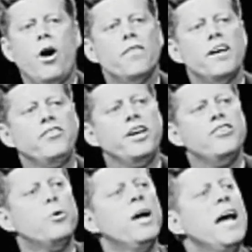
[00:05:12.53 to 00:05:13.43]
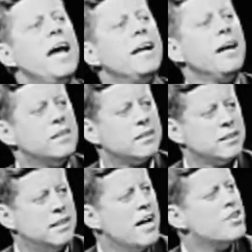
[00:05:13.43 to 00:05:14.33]
on this issue and
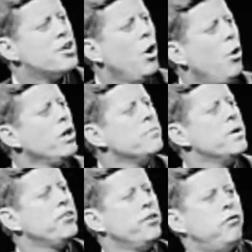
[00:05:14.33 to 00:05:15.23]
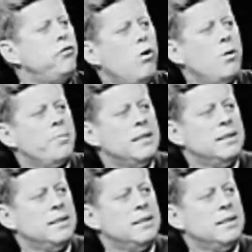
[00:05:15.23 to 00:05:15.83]
others is wholly misinformed.